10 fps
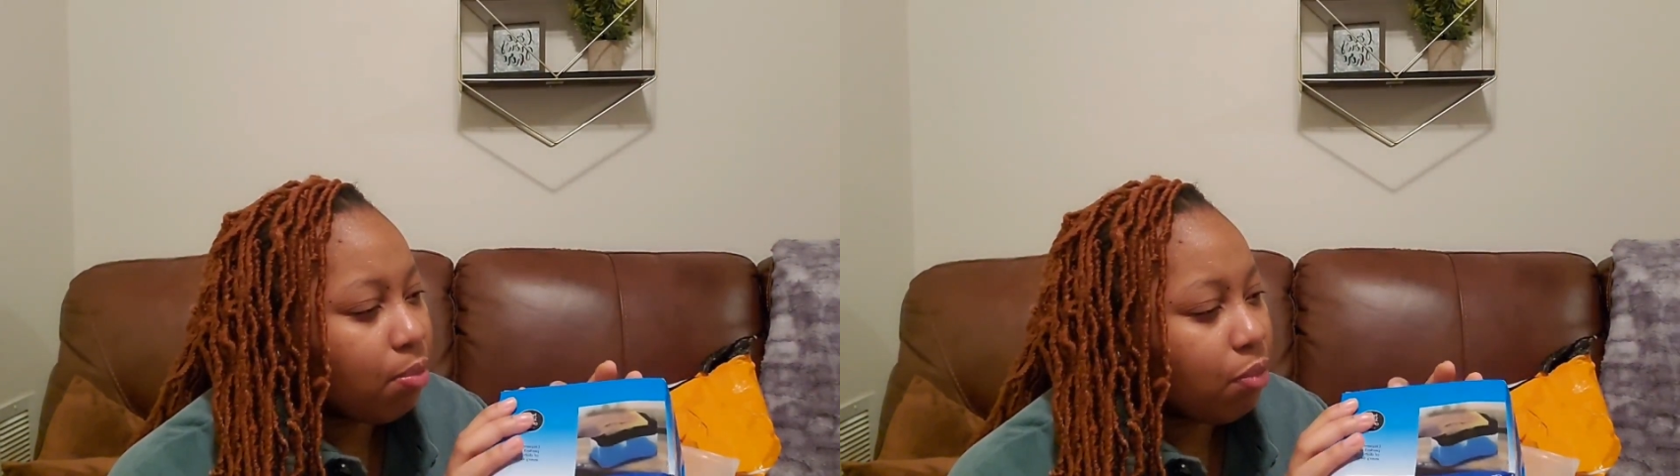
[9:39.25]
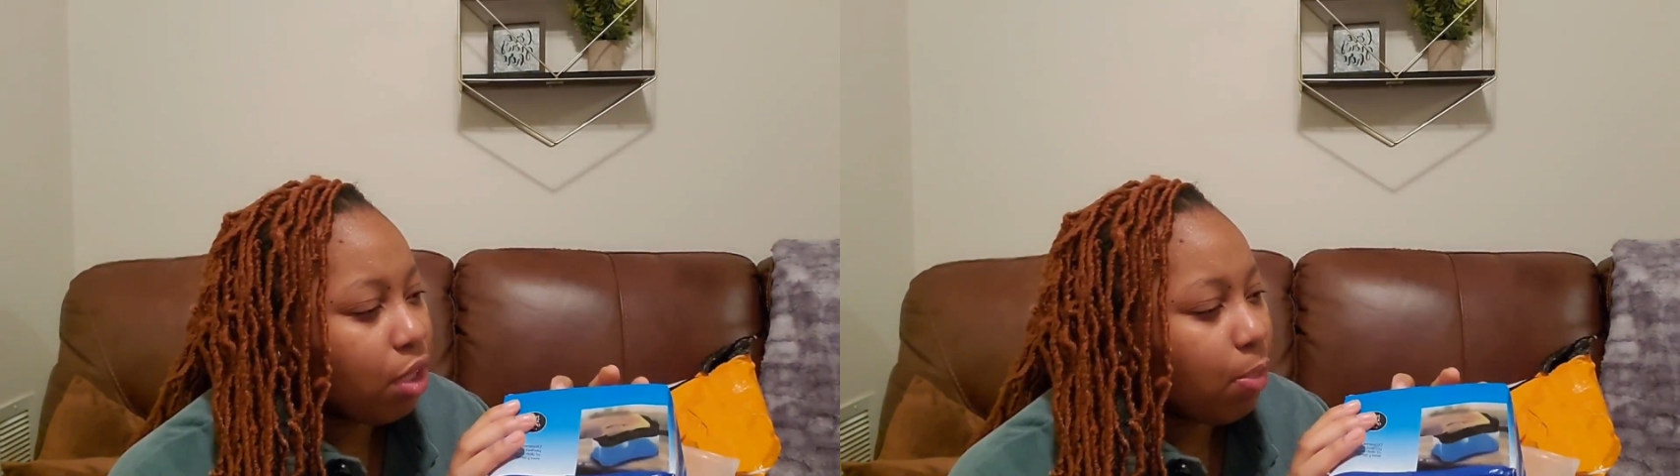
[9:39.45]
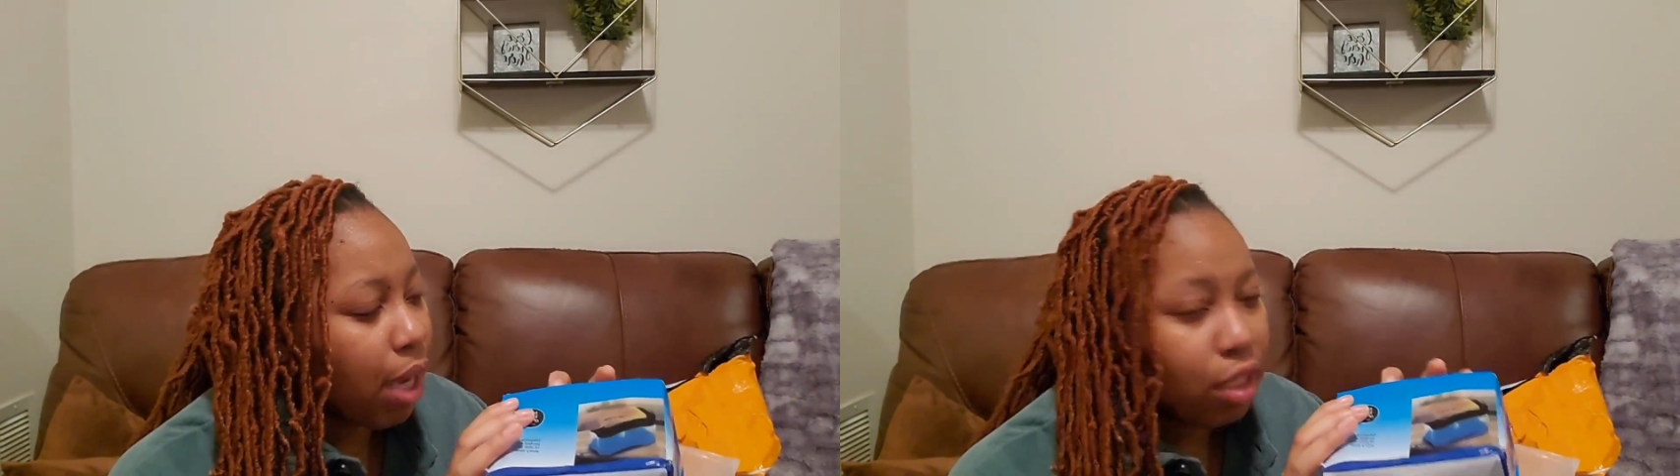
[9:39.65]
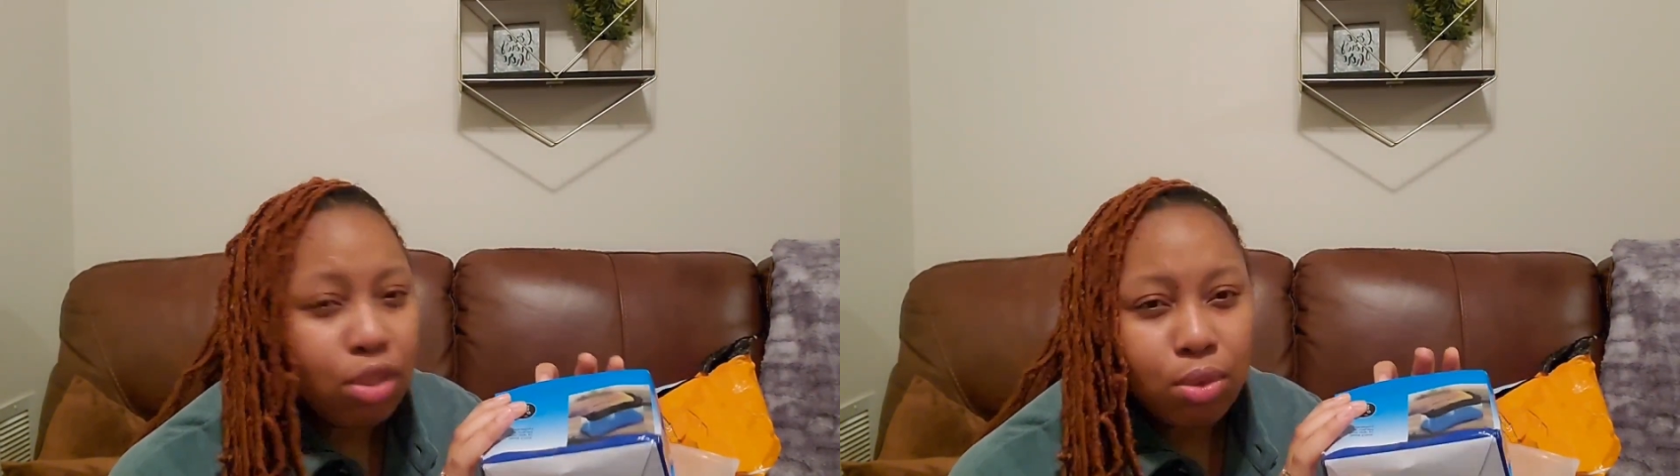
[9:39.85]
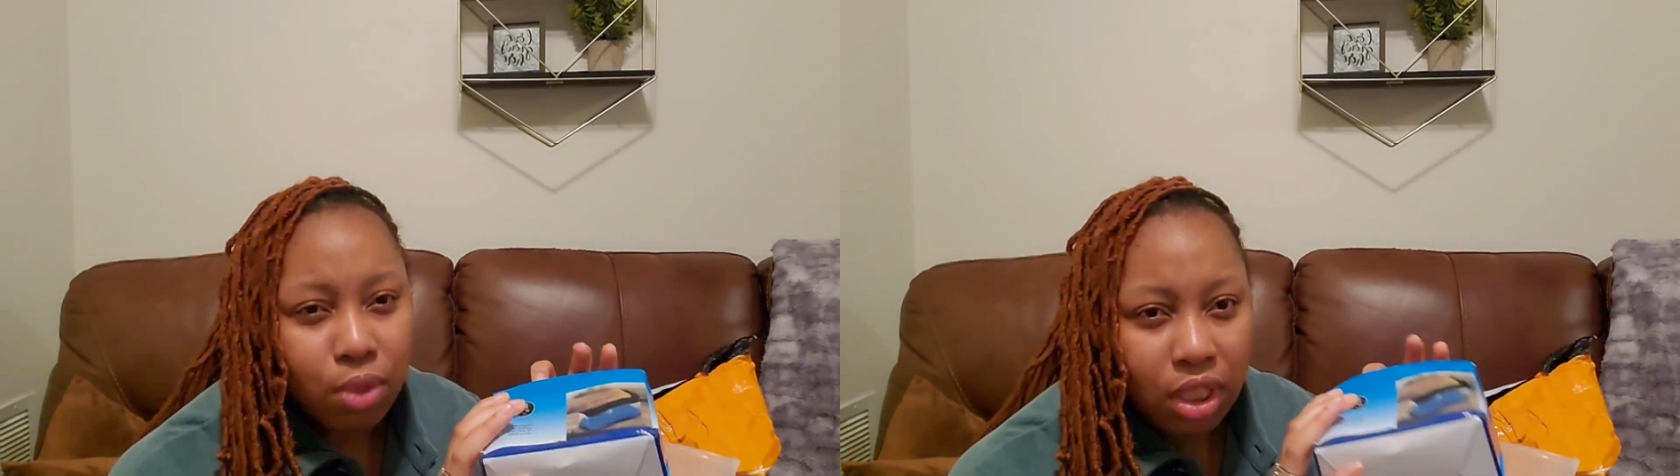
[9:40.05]
for the
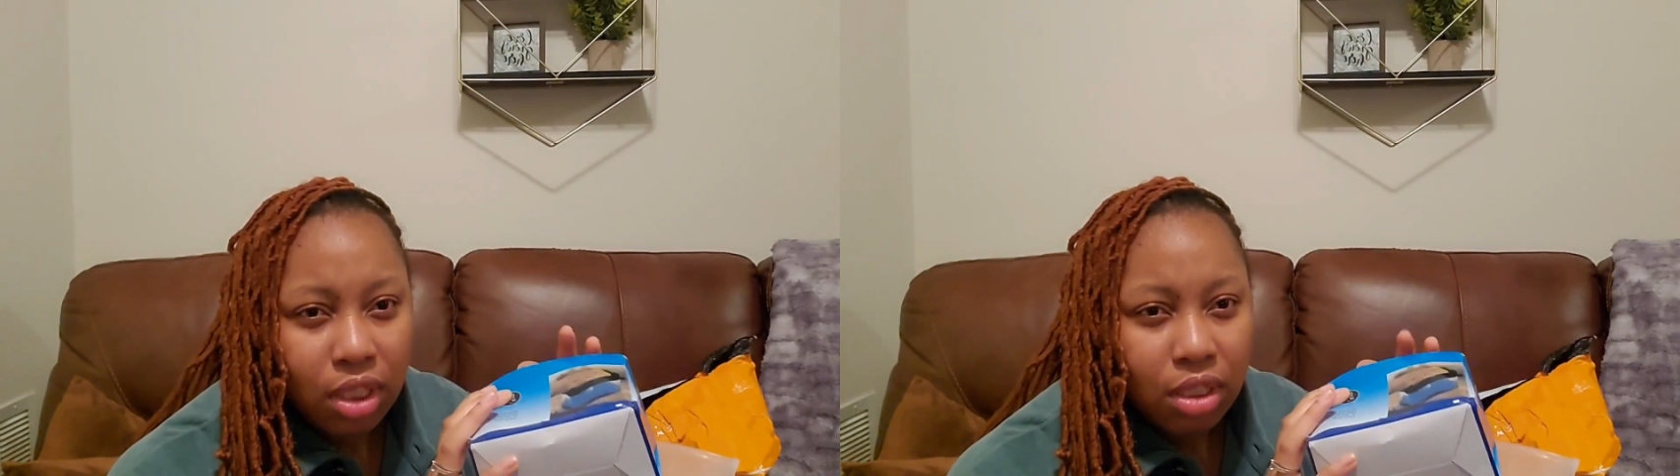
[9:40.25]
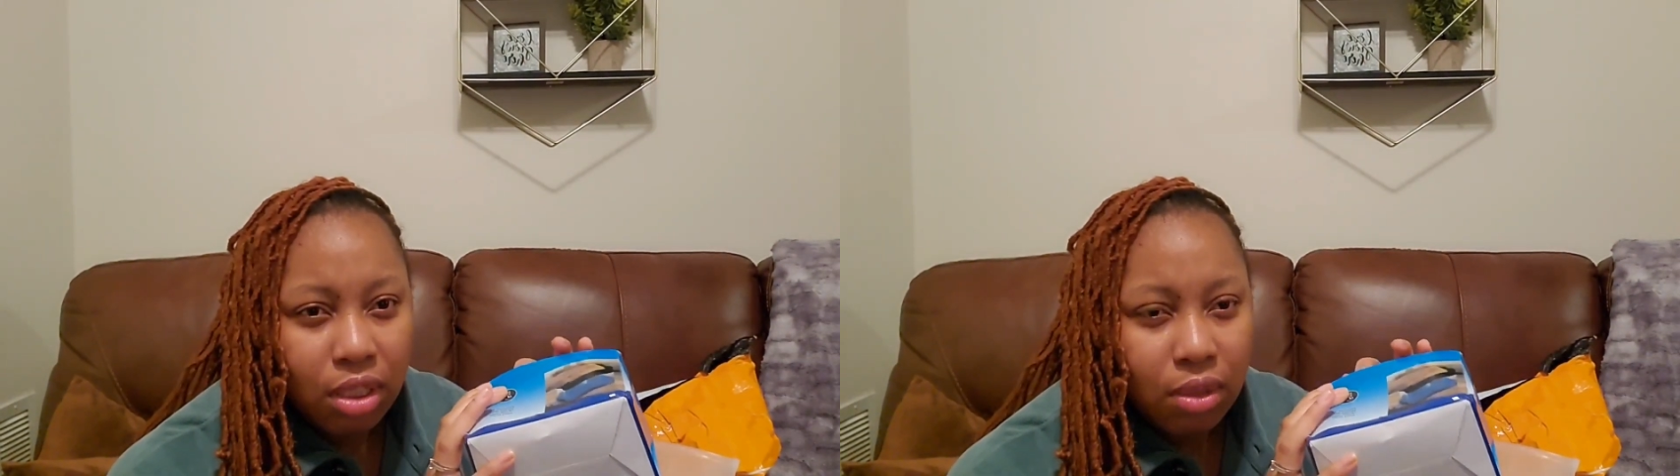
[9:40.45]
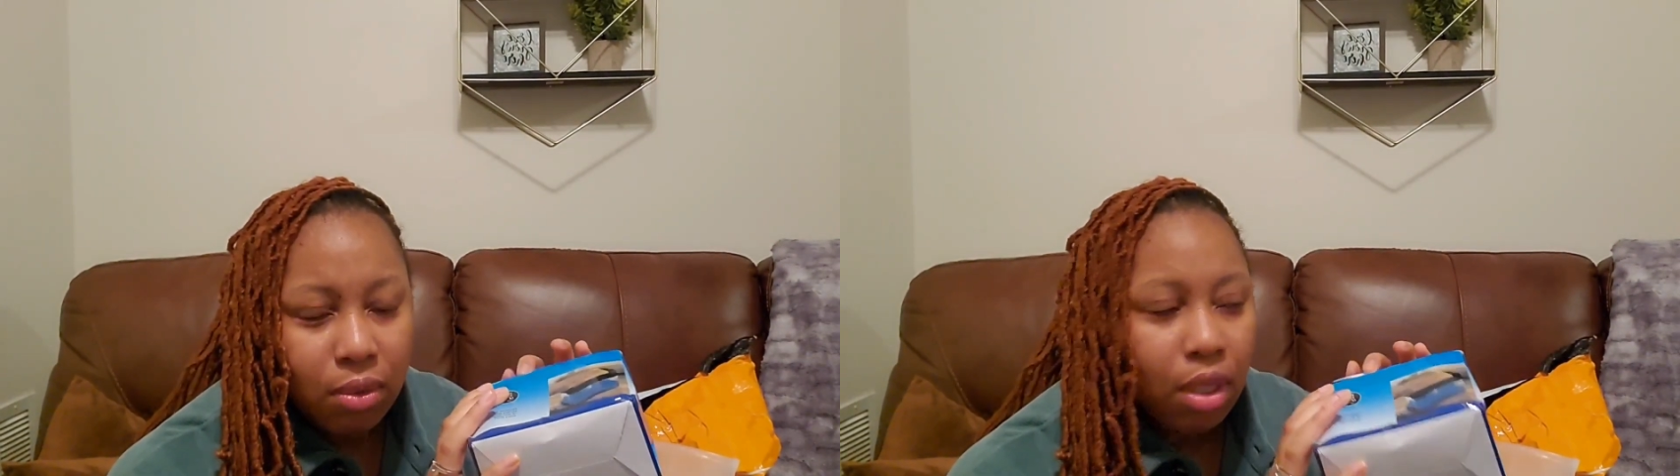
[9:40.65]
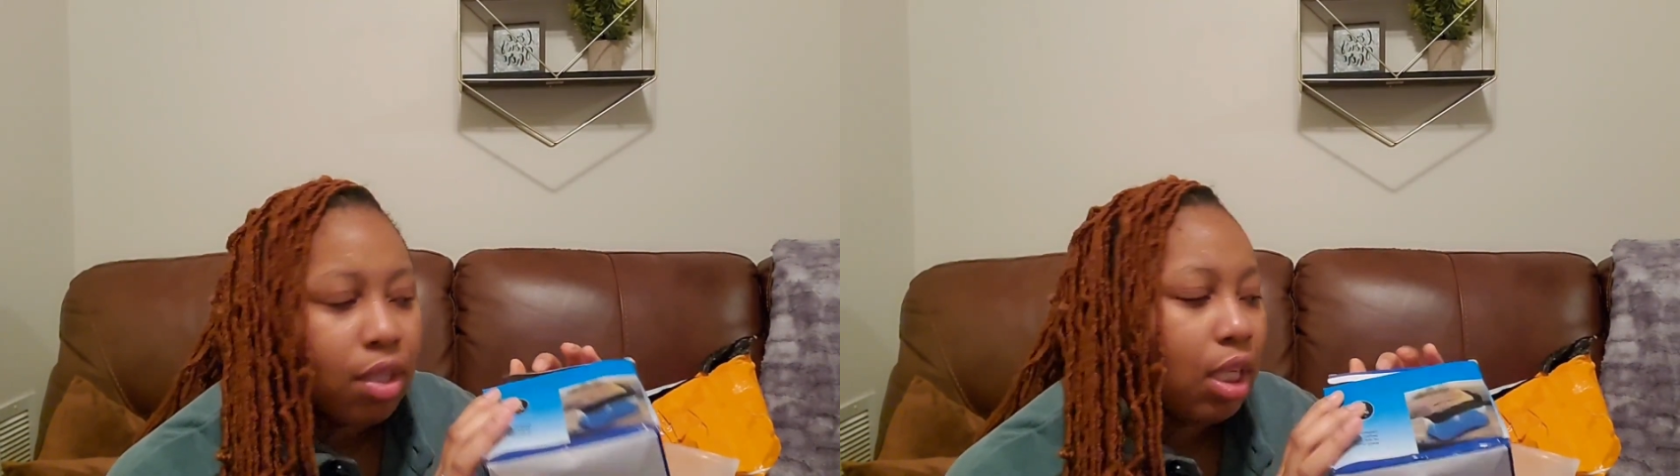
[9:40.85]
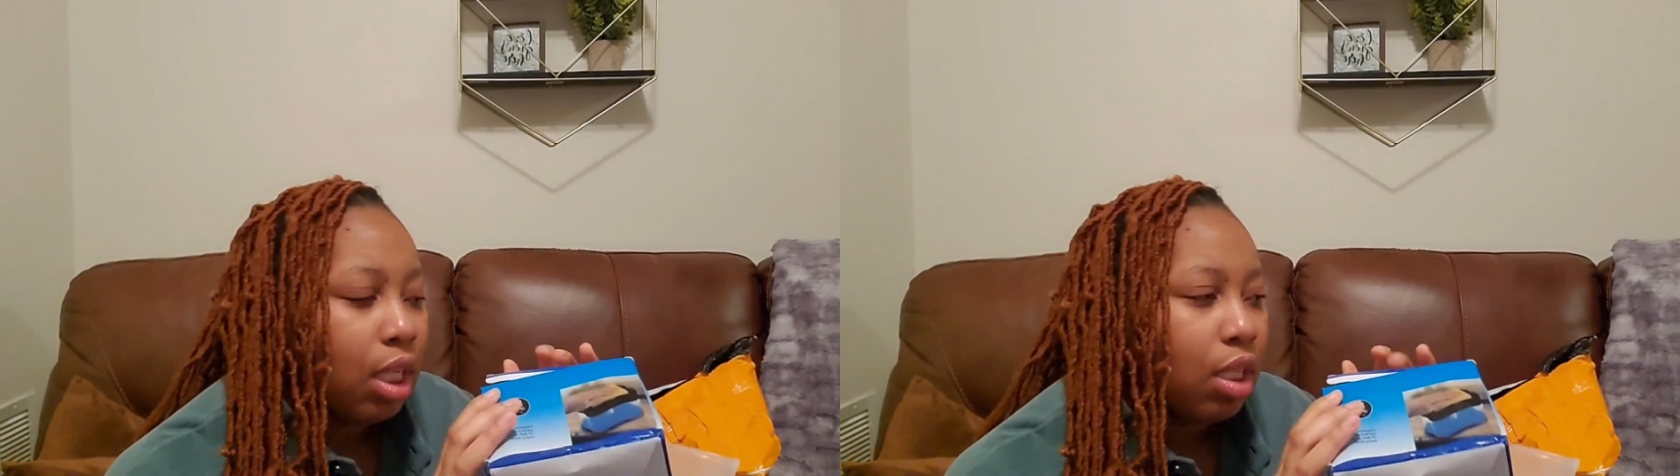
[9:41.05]
past 2 years now,
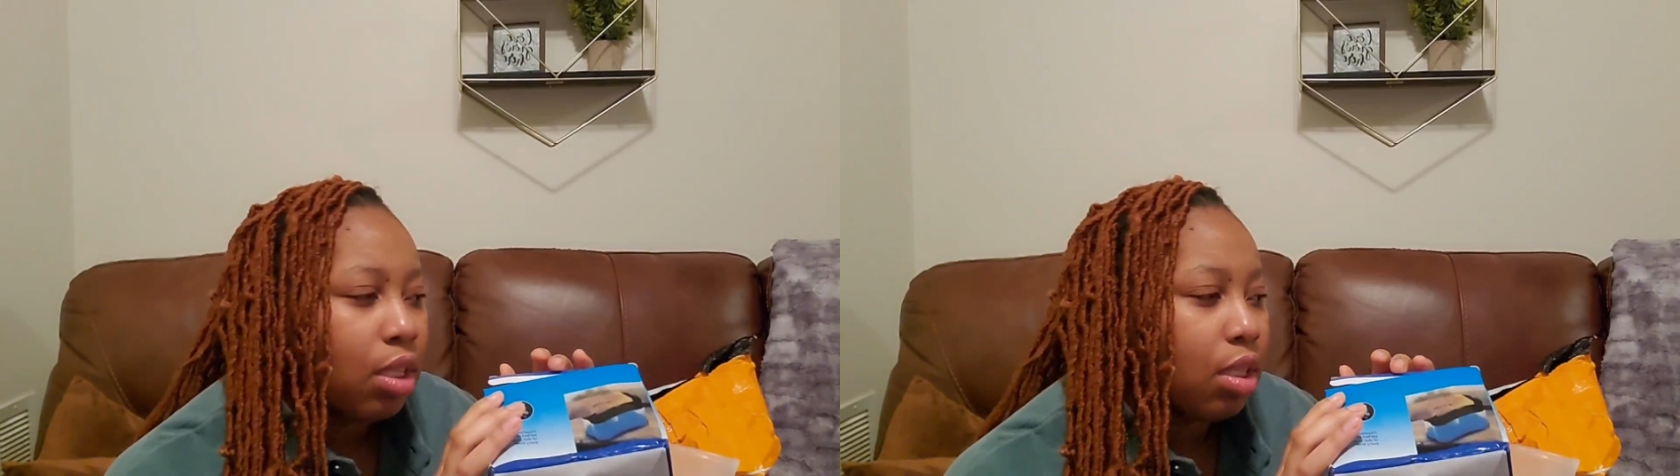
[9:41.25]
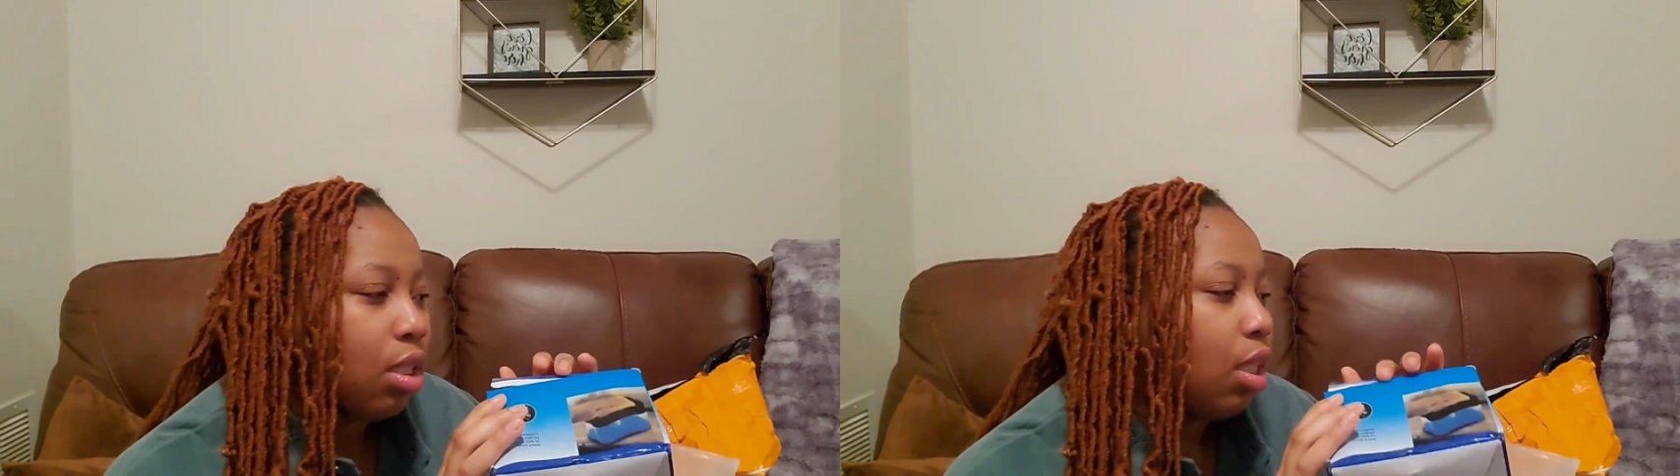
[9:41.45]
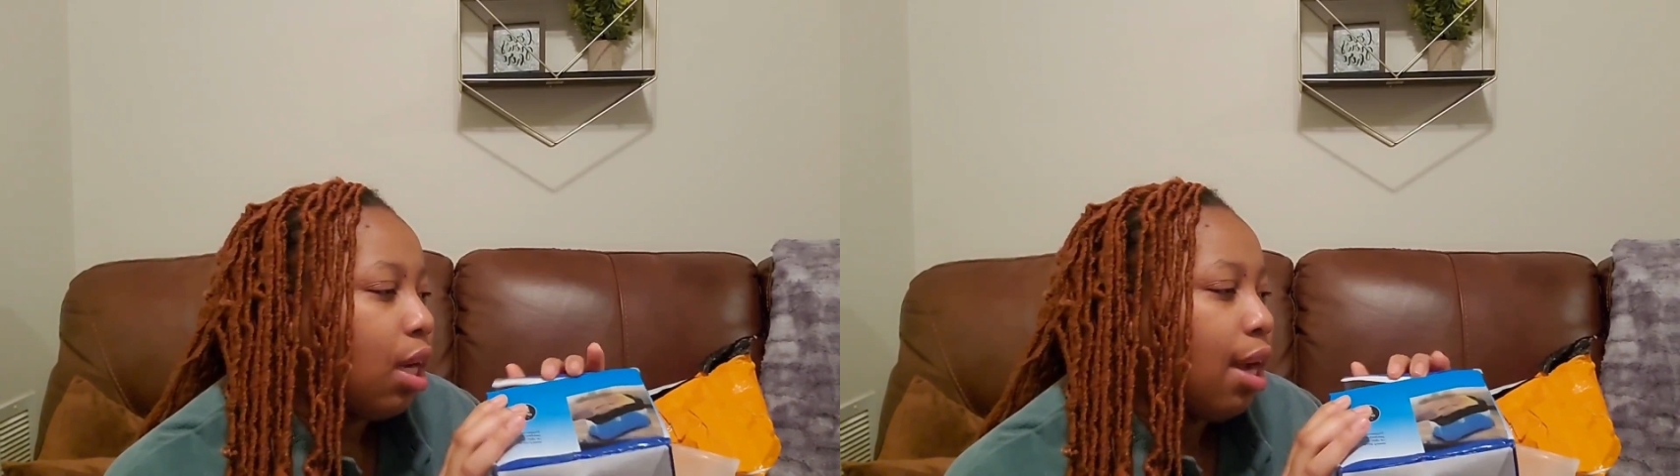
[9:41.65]
or a year.